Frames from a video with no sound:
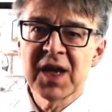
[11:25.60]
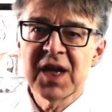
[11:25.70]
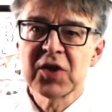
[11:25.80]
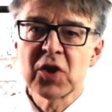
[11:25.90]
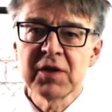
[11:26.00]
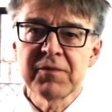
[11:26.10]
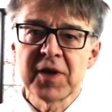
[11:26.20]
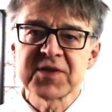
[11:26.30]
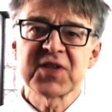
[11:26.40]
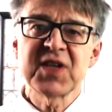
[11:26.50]
It
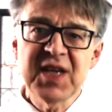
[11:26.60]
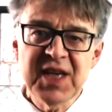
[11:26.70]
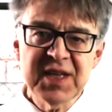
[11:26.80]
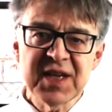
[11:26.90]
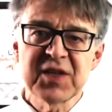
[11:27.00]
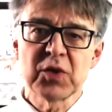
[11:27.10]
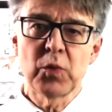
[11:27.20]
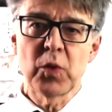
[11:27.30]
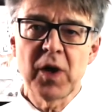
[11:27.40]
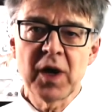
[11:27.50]
converts heat into
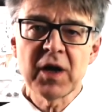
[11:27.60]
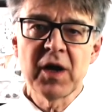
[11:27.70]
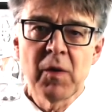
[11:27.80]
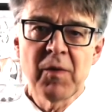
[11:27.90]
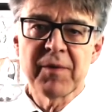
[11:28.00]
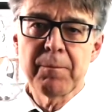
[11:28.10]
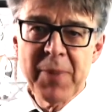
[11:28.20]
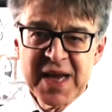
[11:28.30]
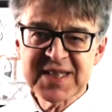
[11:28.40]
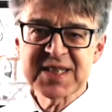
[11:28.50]
work with the
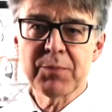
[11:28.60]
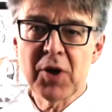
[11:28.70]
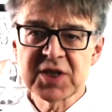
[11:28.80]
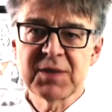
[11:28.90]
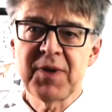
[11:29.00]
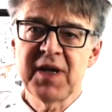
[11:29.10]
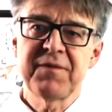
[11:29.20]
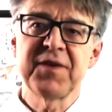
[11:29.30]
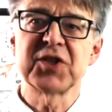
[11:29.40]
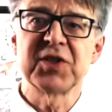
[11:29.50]
best possible
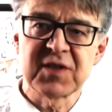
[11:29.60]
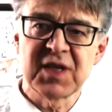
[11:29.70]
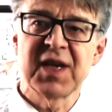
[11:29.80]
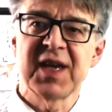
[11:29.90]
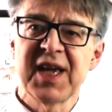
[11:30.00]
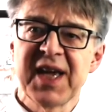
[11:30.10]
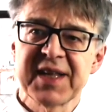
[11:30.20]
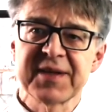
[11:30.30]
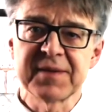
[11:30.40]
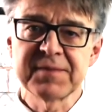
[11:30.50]
efficiency
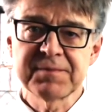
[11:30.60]
ever.